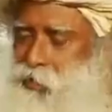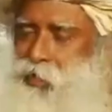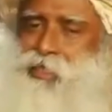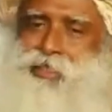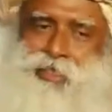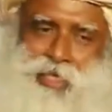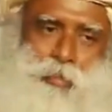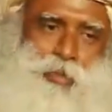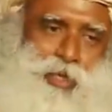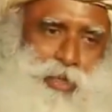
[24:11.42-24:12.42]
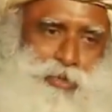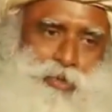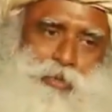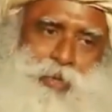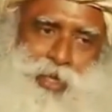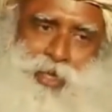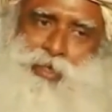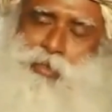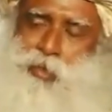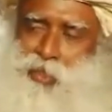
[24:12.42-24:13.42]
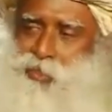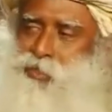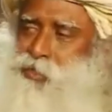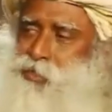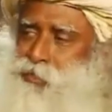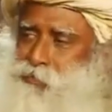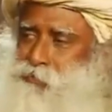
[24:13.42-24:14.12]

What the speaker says: Rest is happening in so many other ways.